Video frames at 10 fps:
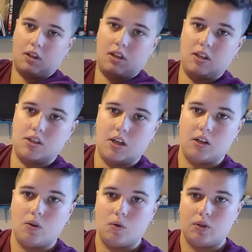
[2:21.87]

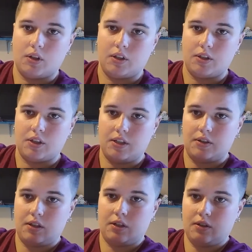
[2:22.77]
keychain holder underneath
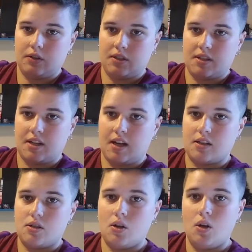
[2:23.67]
here that's attached,